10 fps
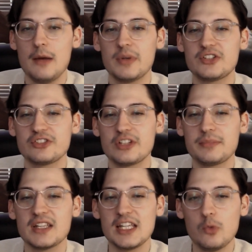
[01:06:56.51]
but just
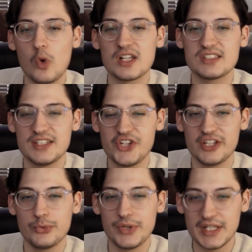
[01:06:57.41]
something he wants to
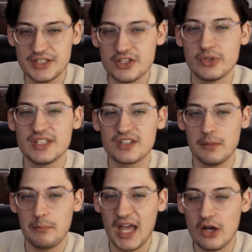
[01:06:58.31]
genuinely do. He's
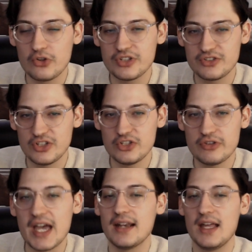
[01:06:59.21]
compelled to do
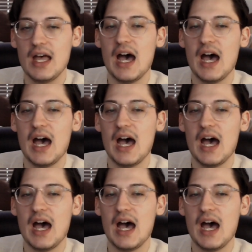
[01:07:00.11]
that.